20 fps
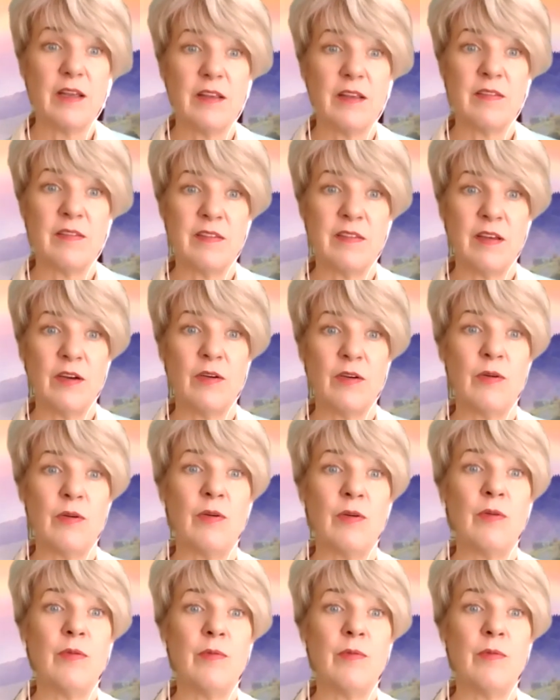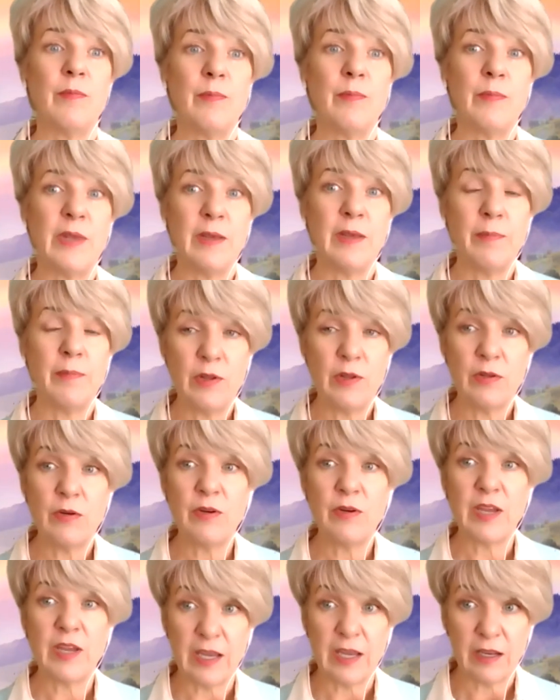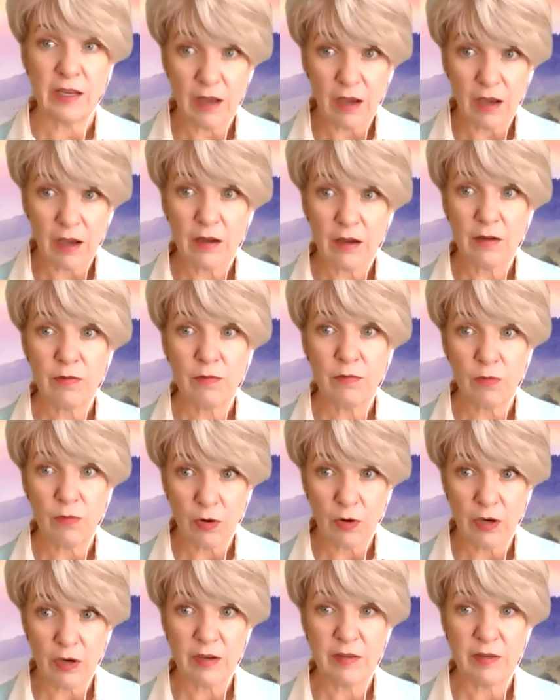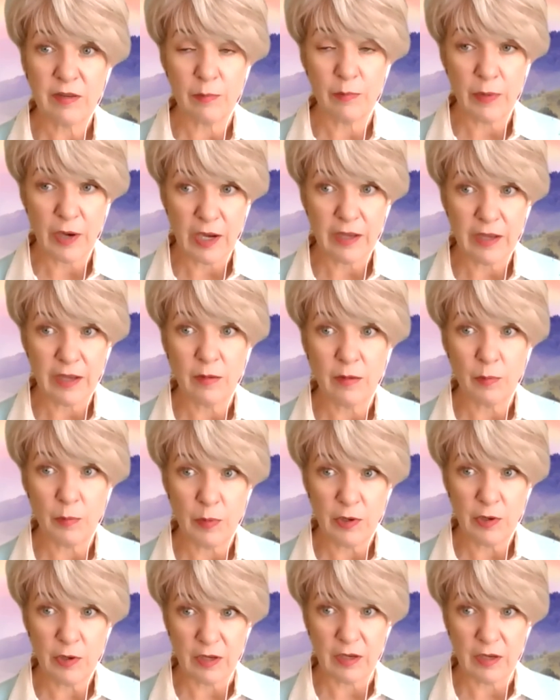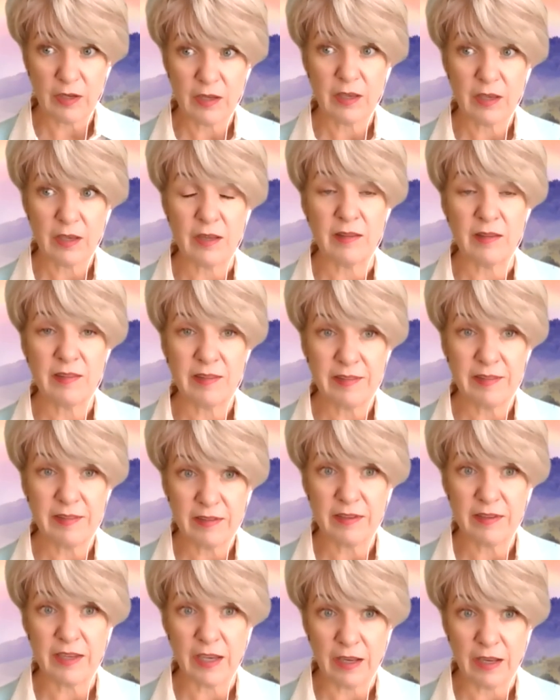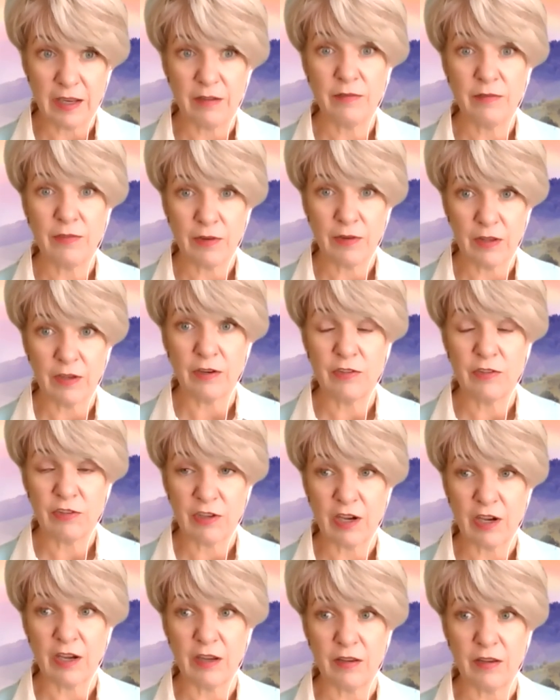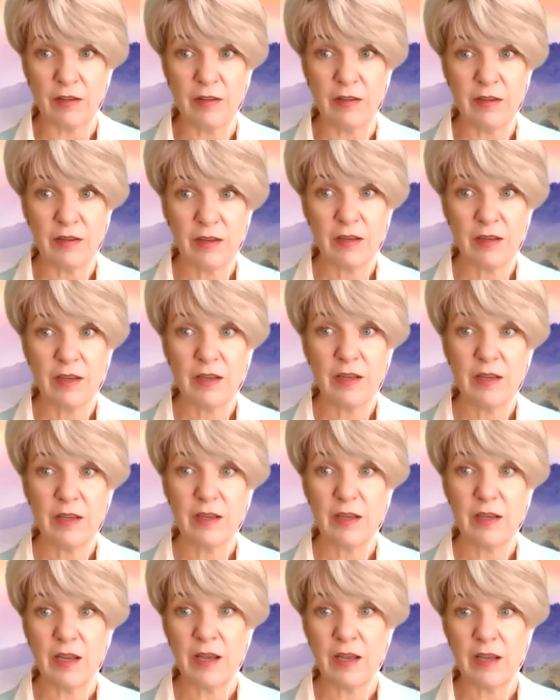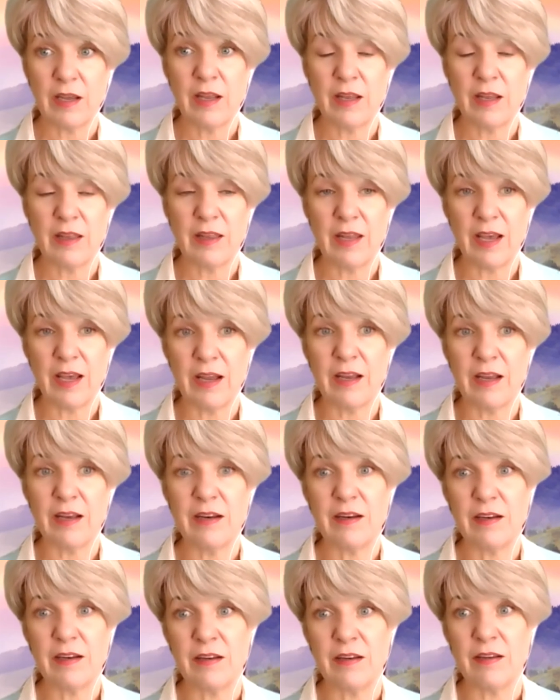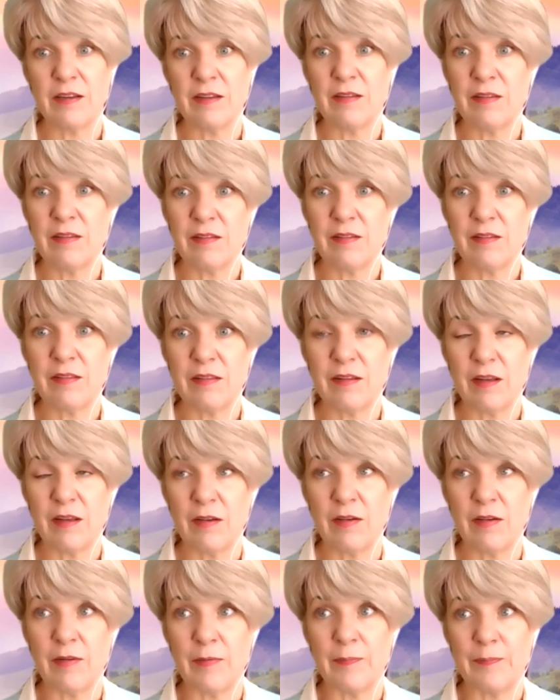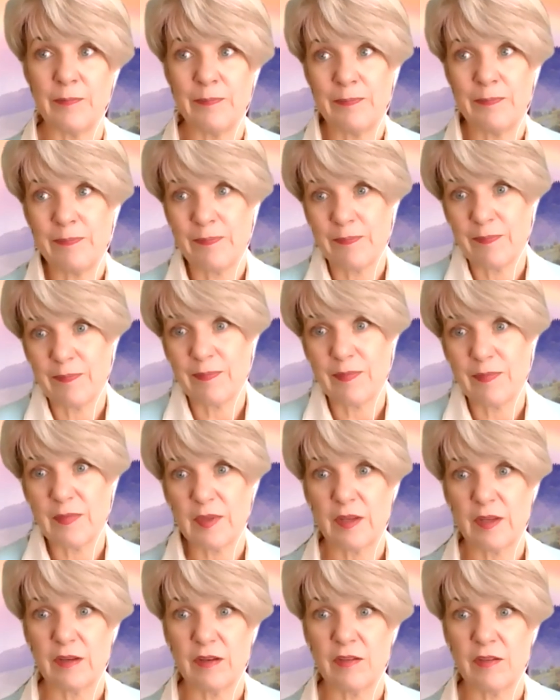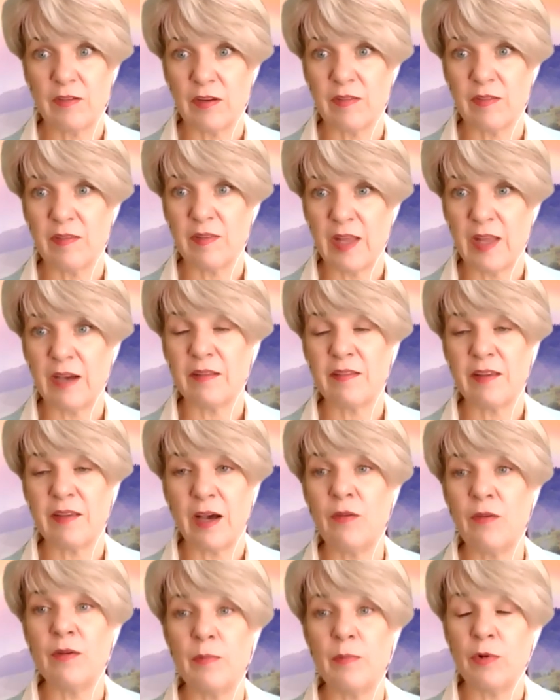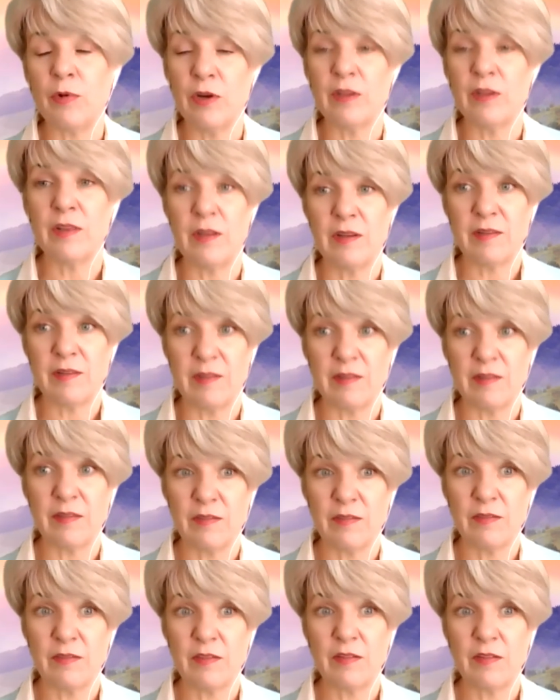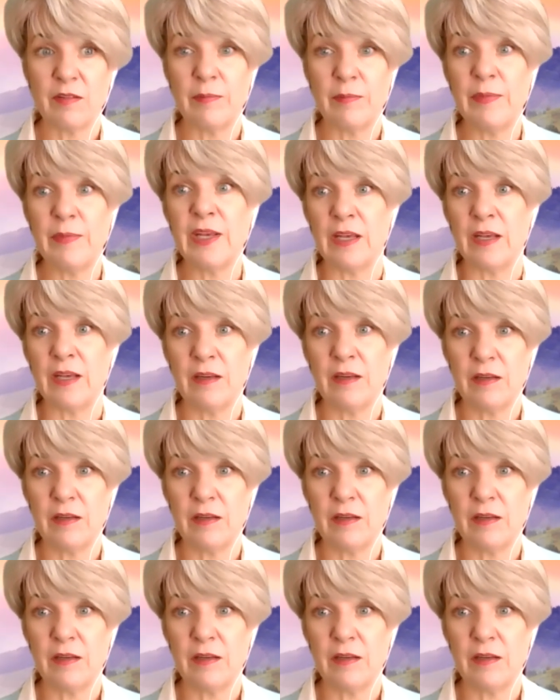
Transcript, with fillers: Mm-hmm. So people who cannot afford to buy the book can still get it for their child. Mm-hmm. And that is um, just, that's how important this is to me,